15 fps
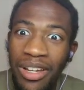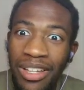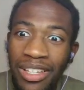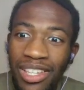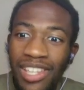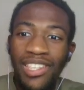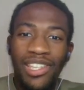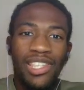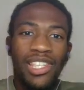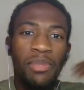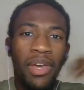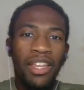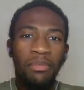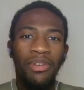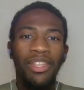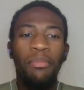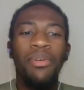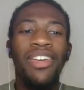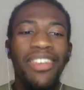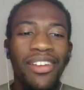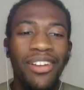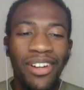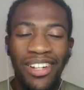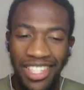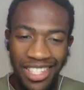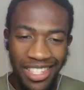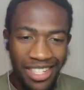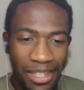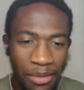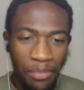stealth typically isn't all that
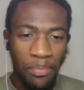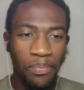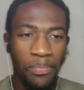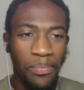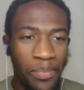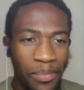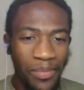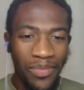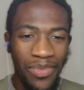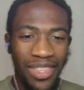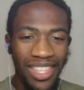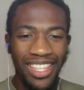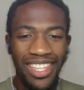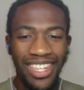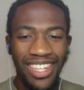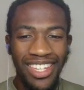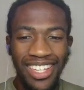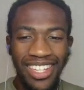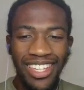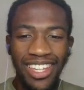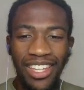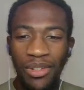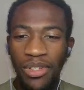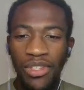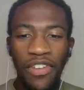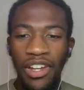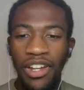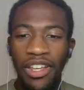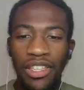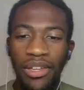important for birds, given how
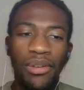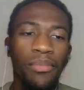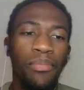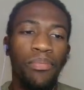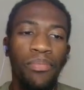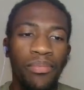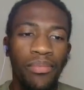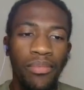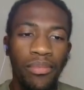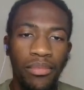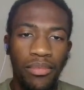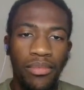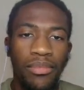agile and vigilant they are.